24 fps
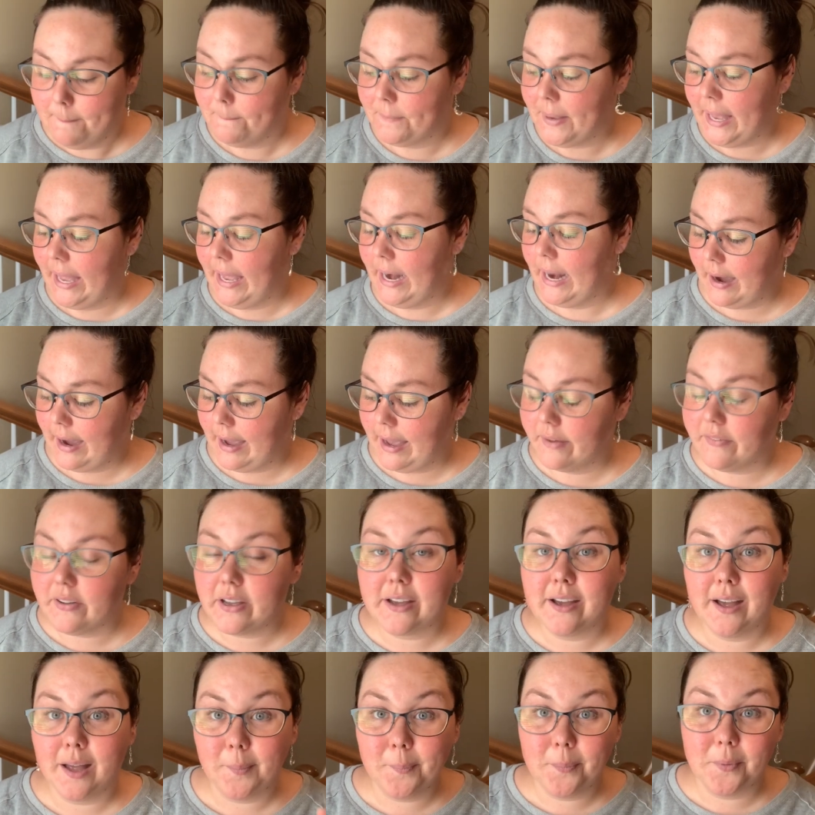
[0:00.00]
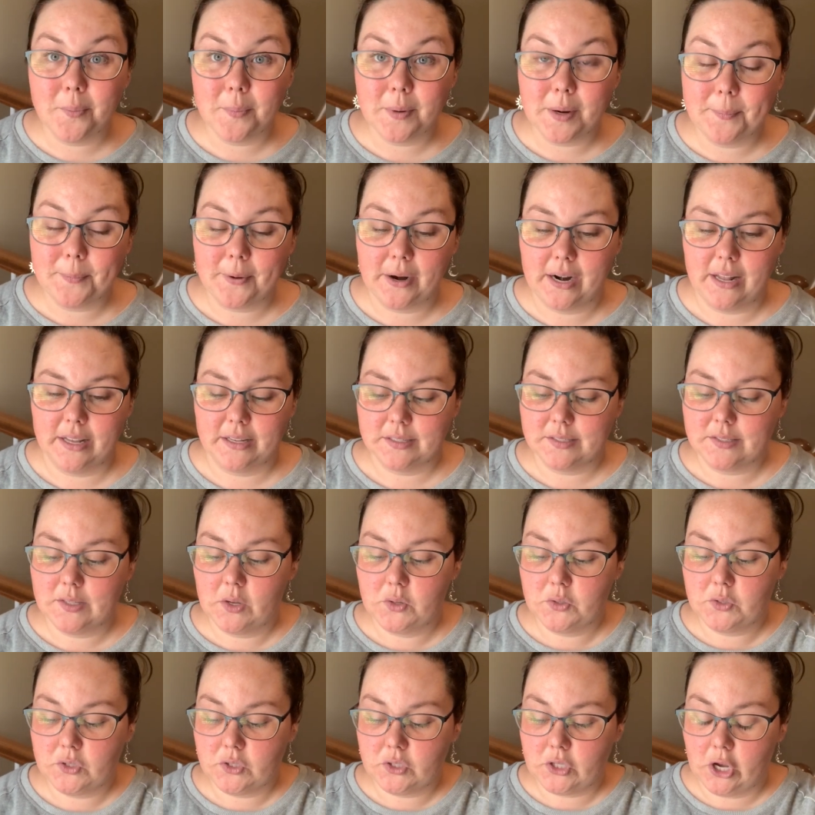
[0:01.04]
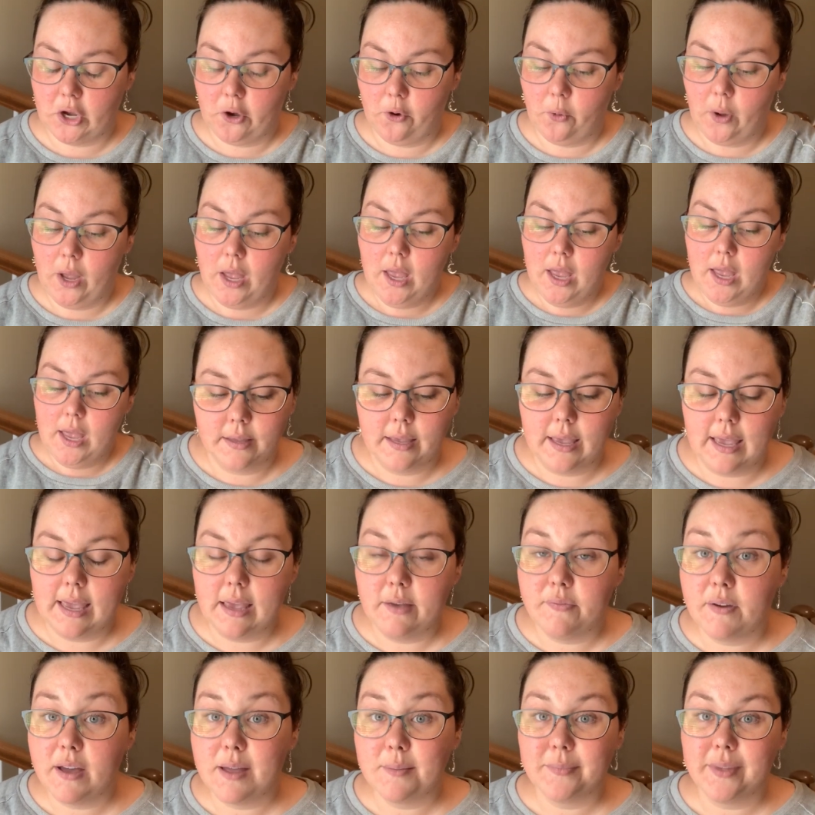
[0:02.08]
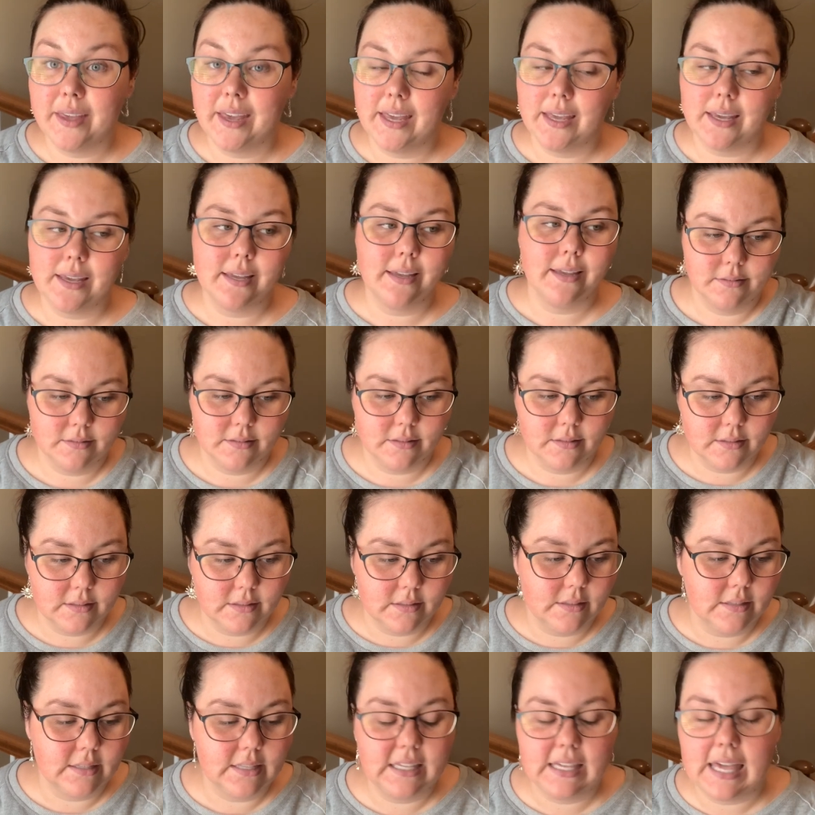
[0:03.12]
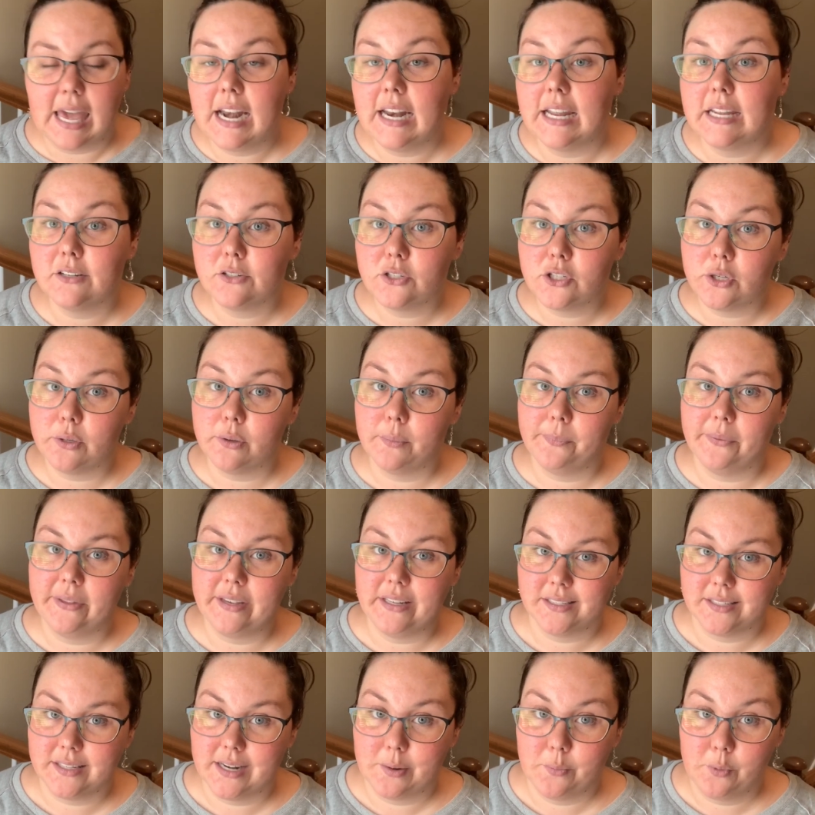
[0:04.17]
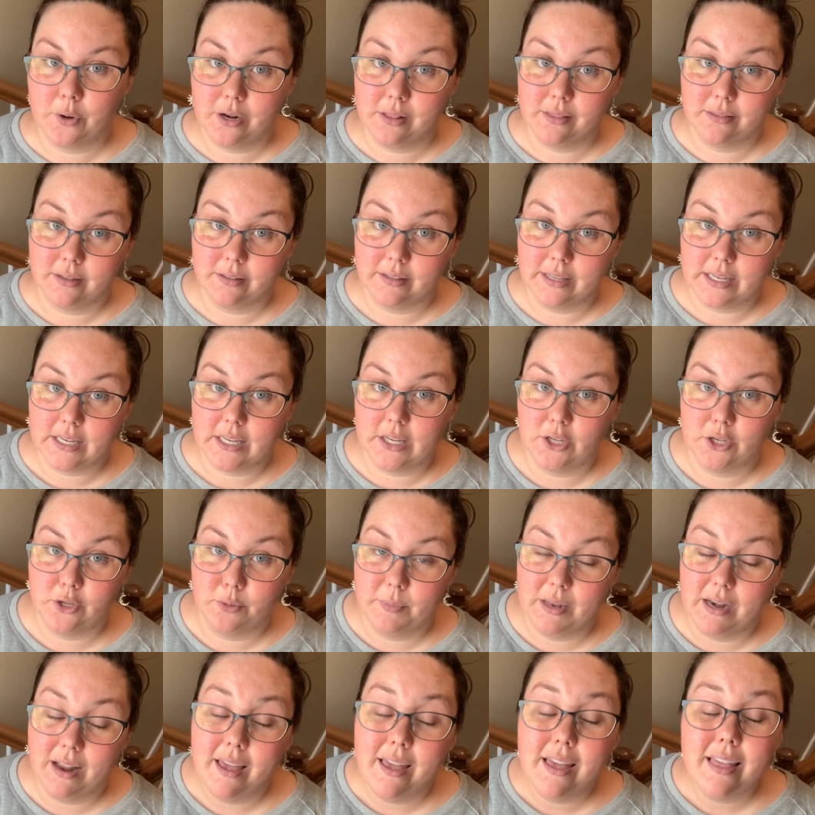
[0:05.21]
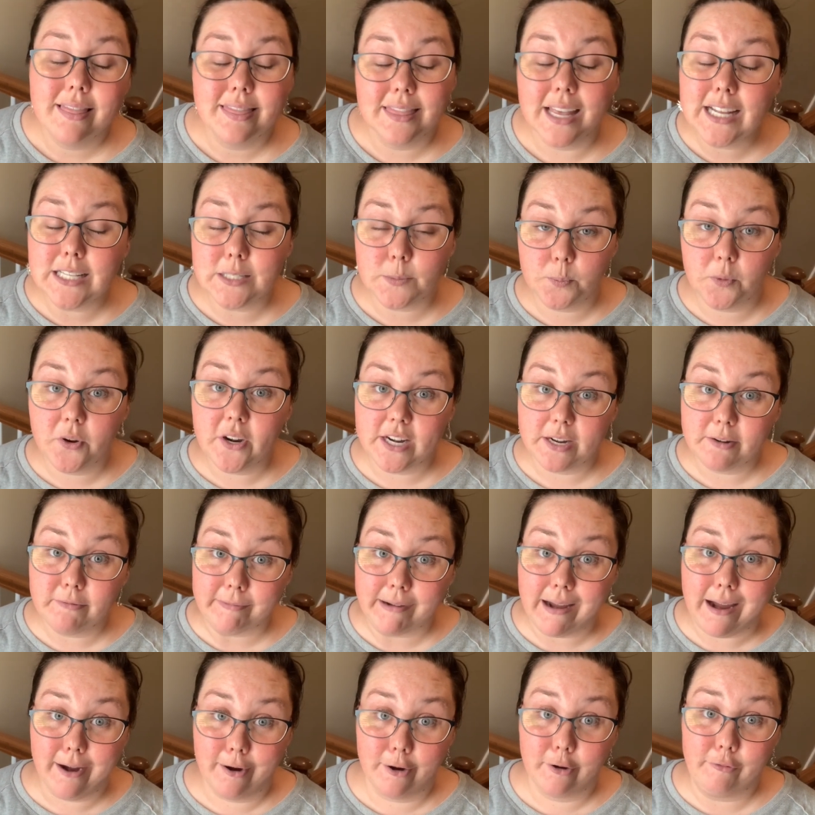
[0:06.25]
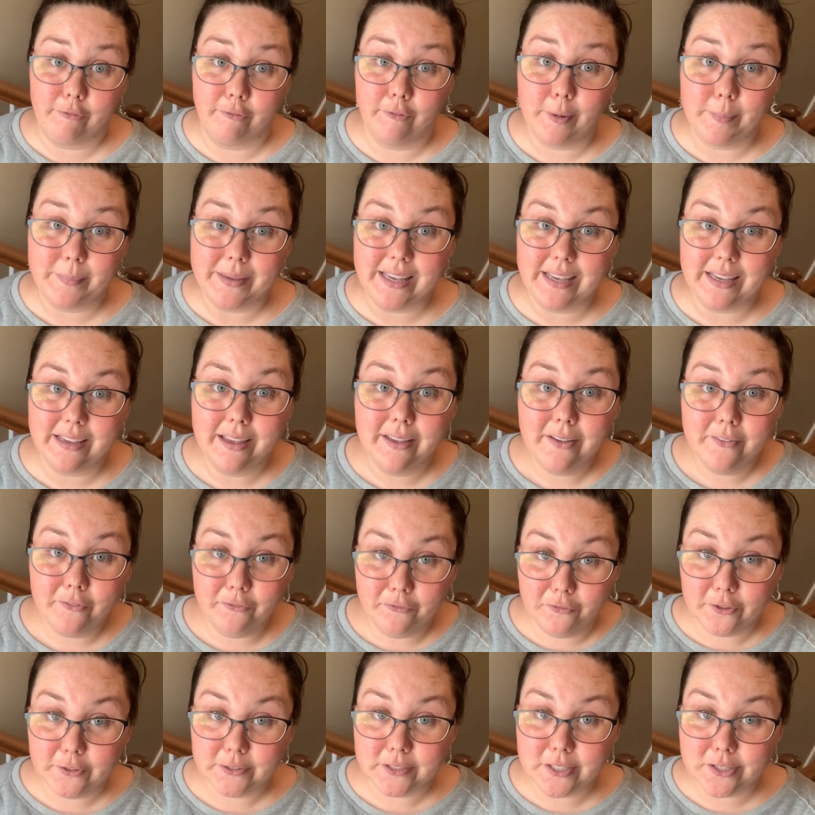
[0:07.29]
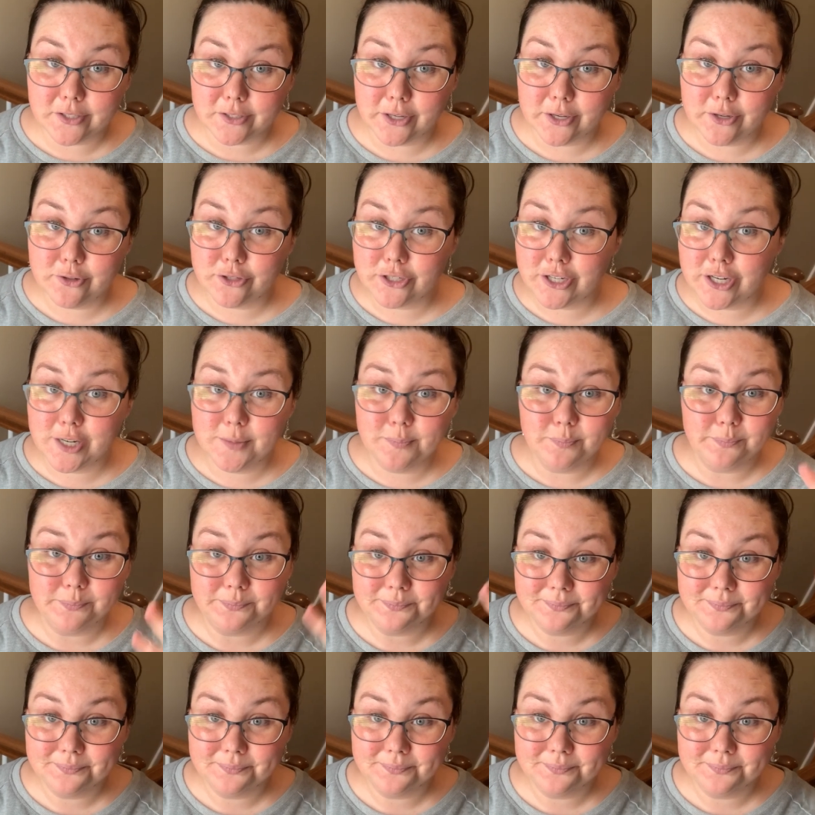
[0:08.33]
But I have a couple more products. So if I'm like getting to a place and I wanna look like a human, that's pretty rare for me. Full disclosure,